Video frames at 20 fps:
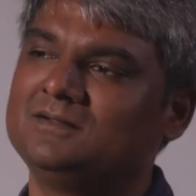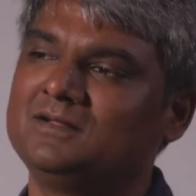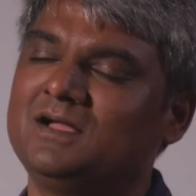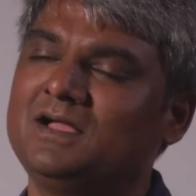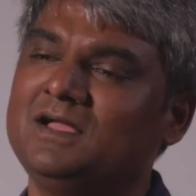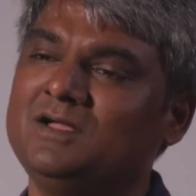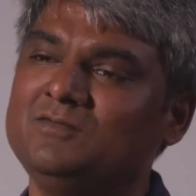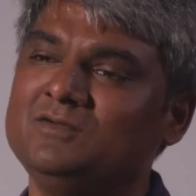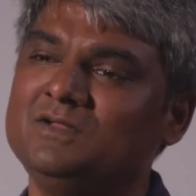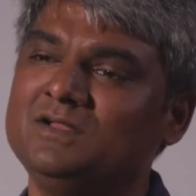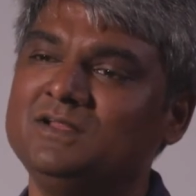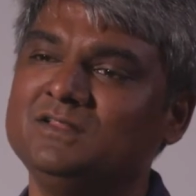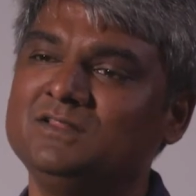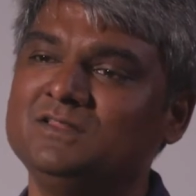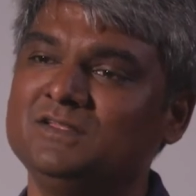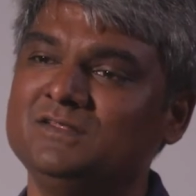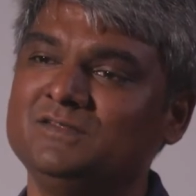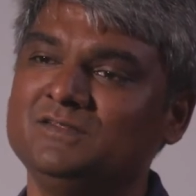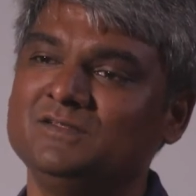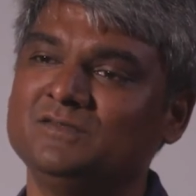I have done a
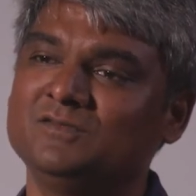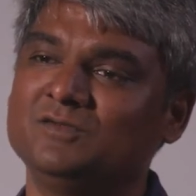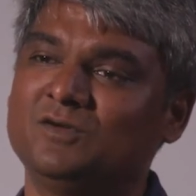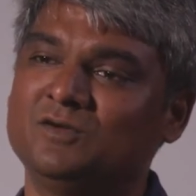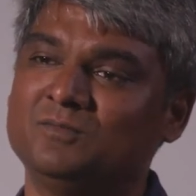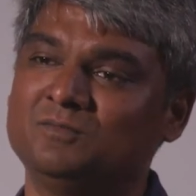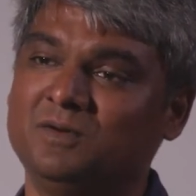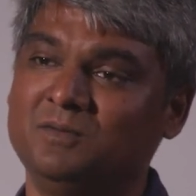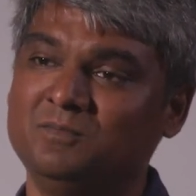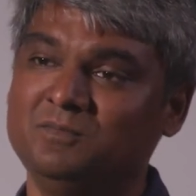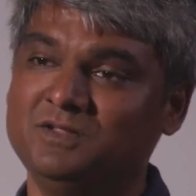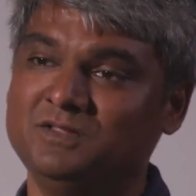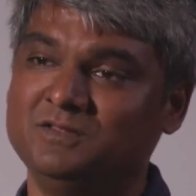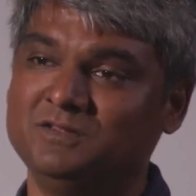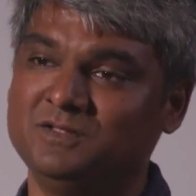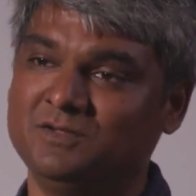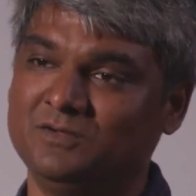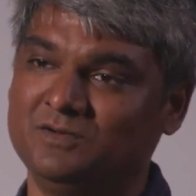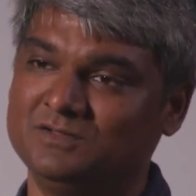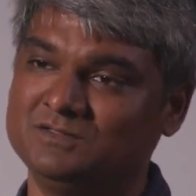thesis on public
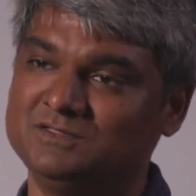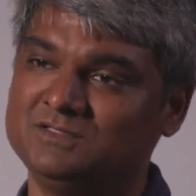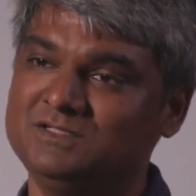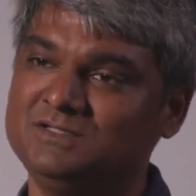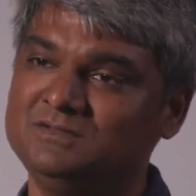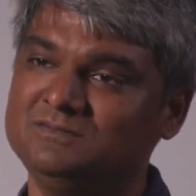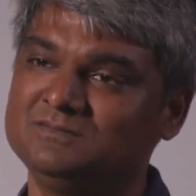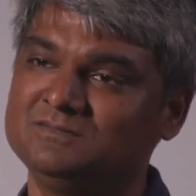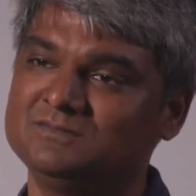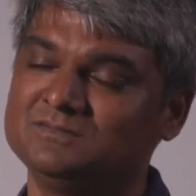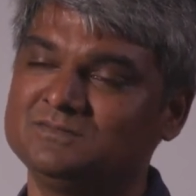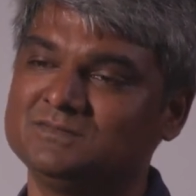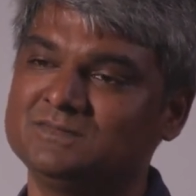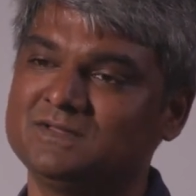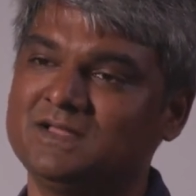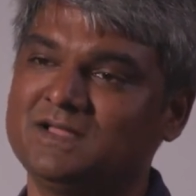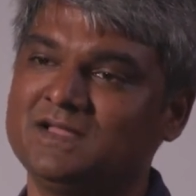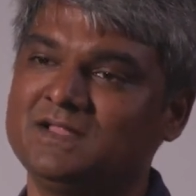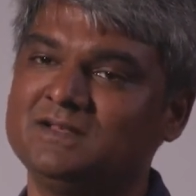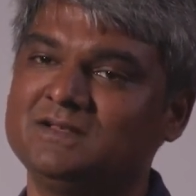theology,
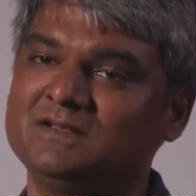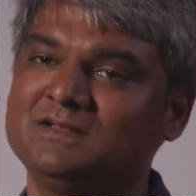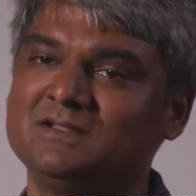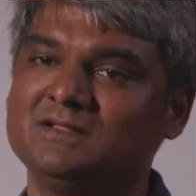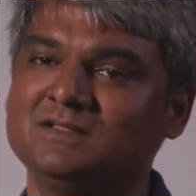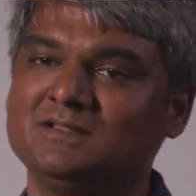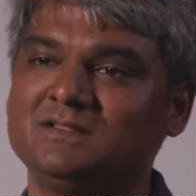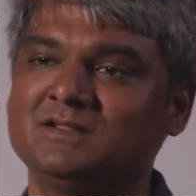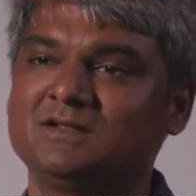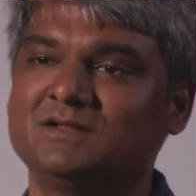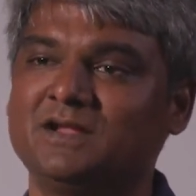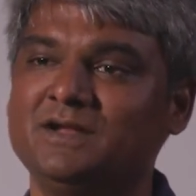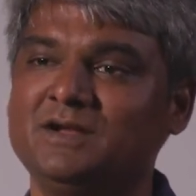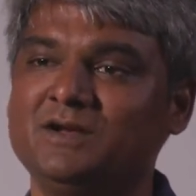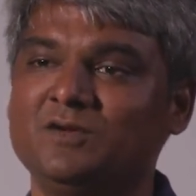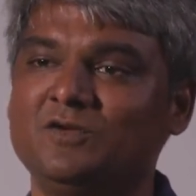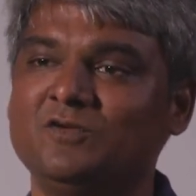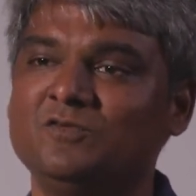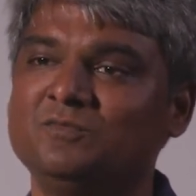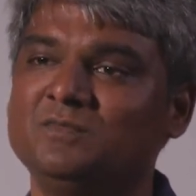and the
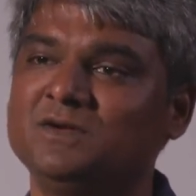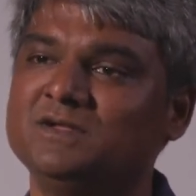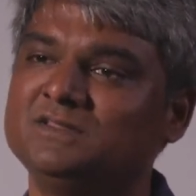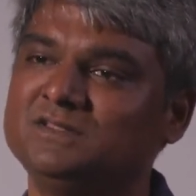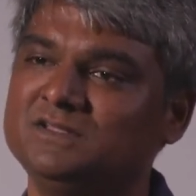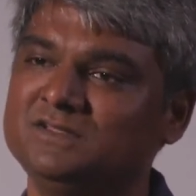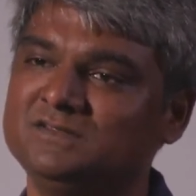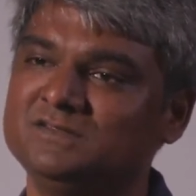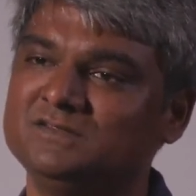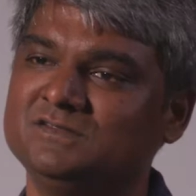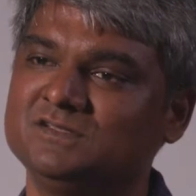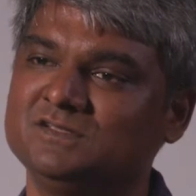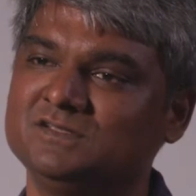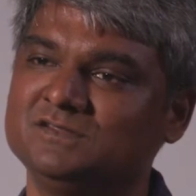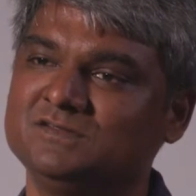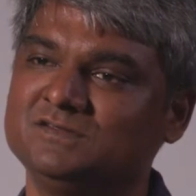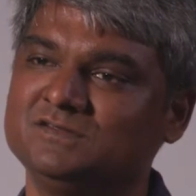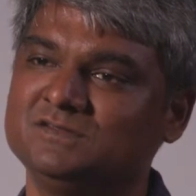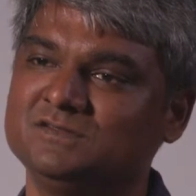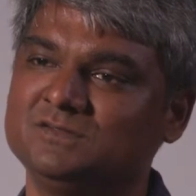title of my thesis
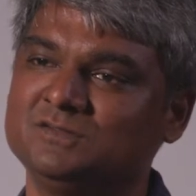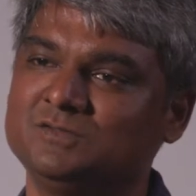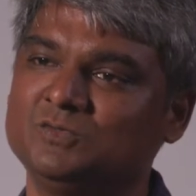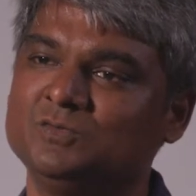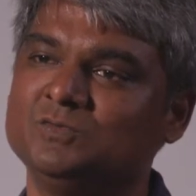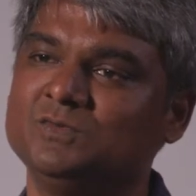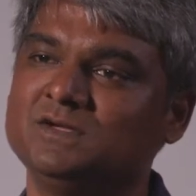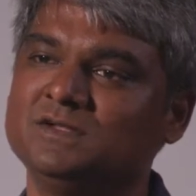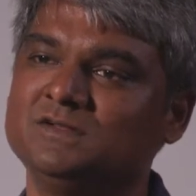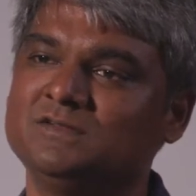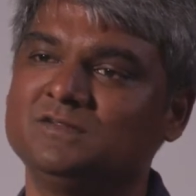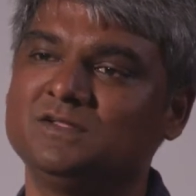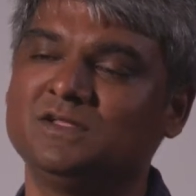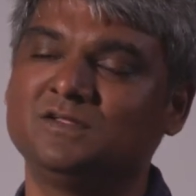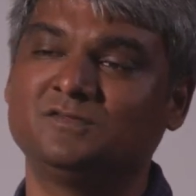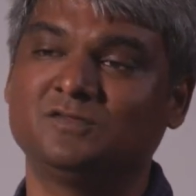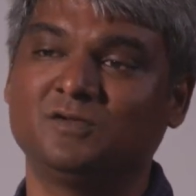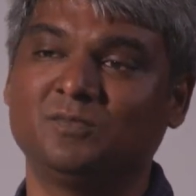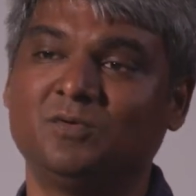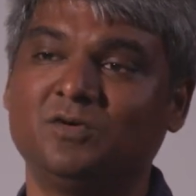is Towards a
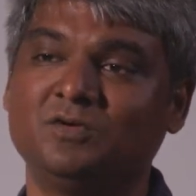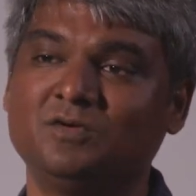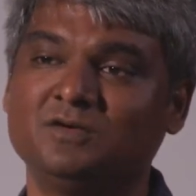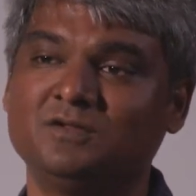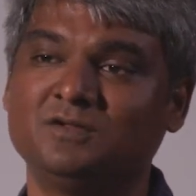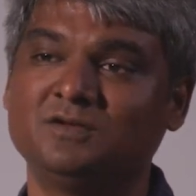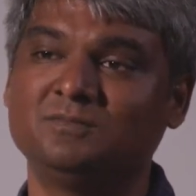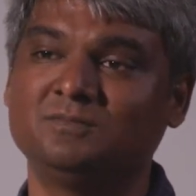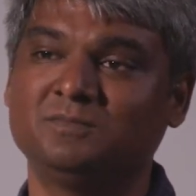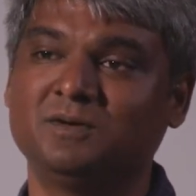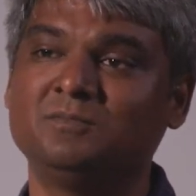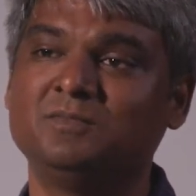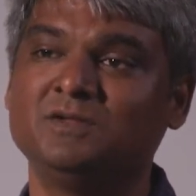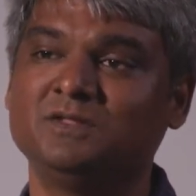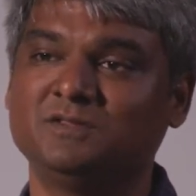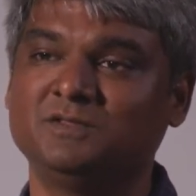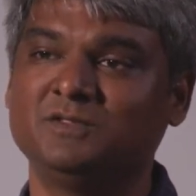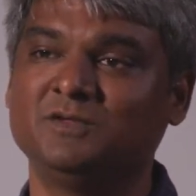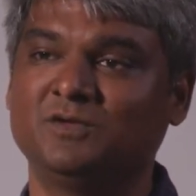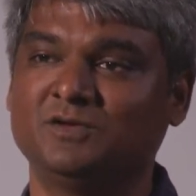Subaltern
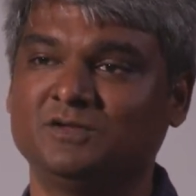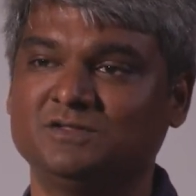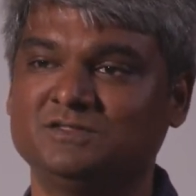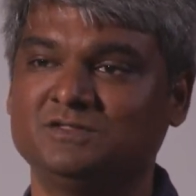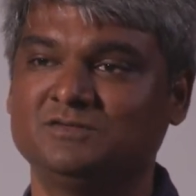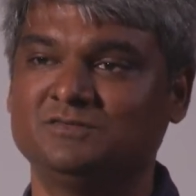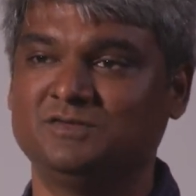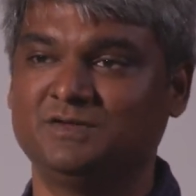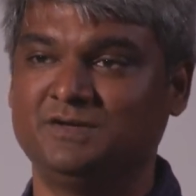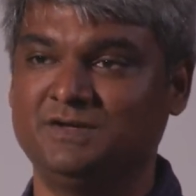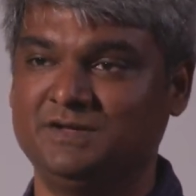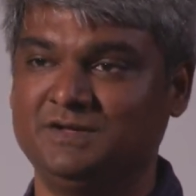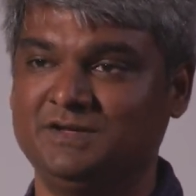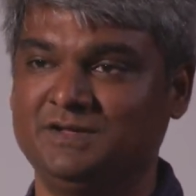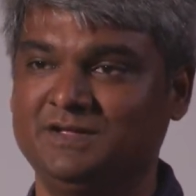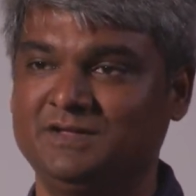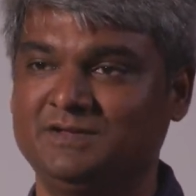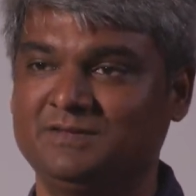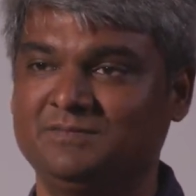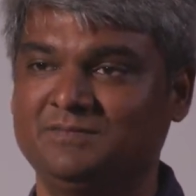Public Theology for
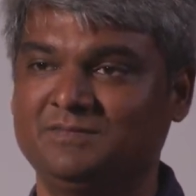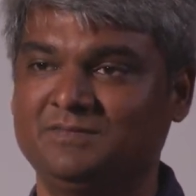India,